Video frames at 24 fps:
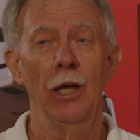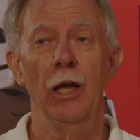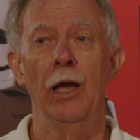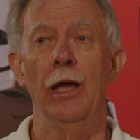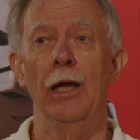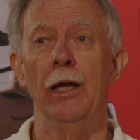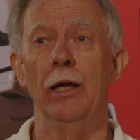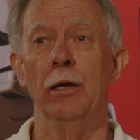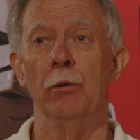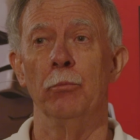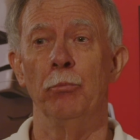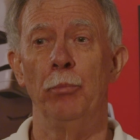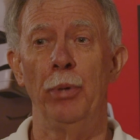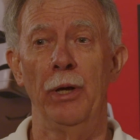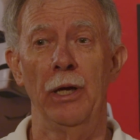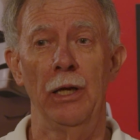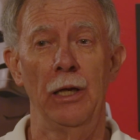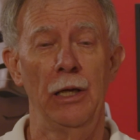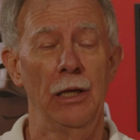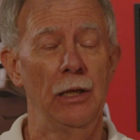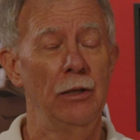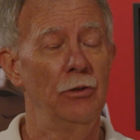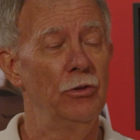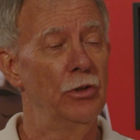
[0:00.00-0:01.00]
and
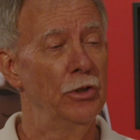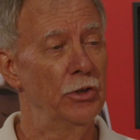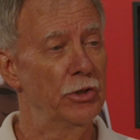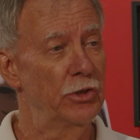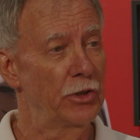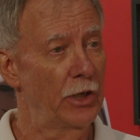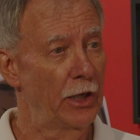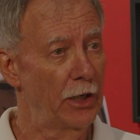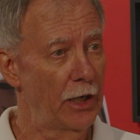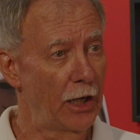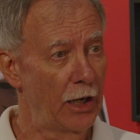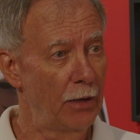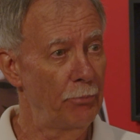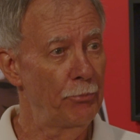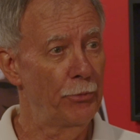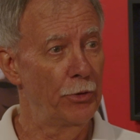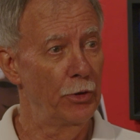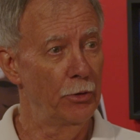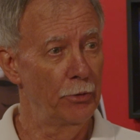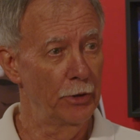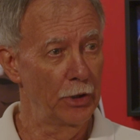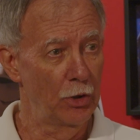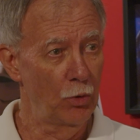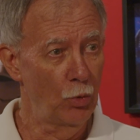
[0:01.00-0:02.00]
pay to set up
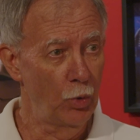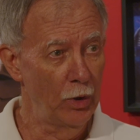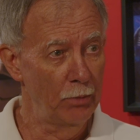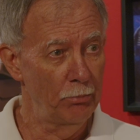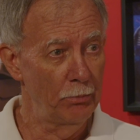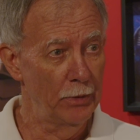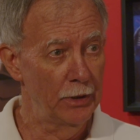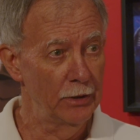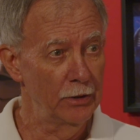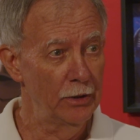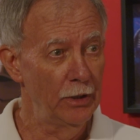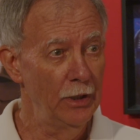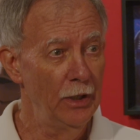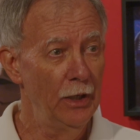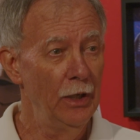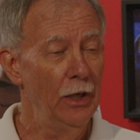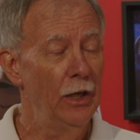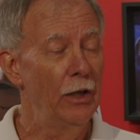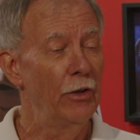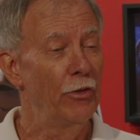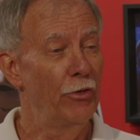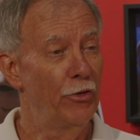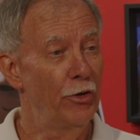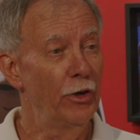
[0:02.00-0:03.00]
their equipment,
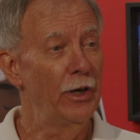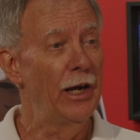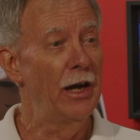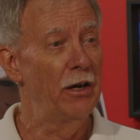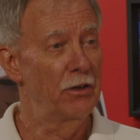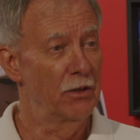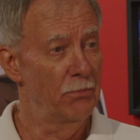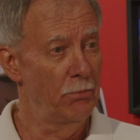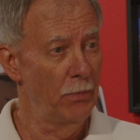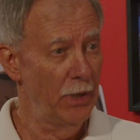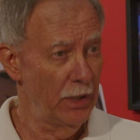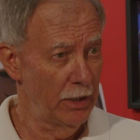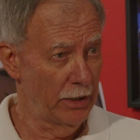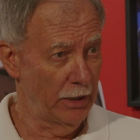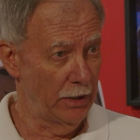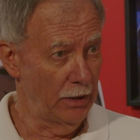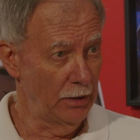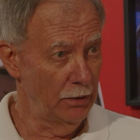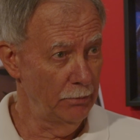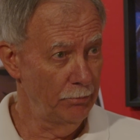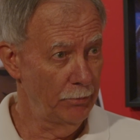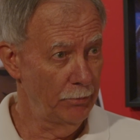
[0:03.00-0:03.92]
they're out of money.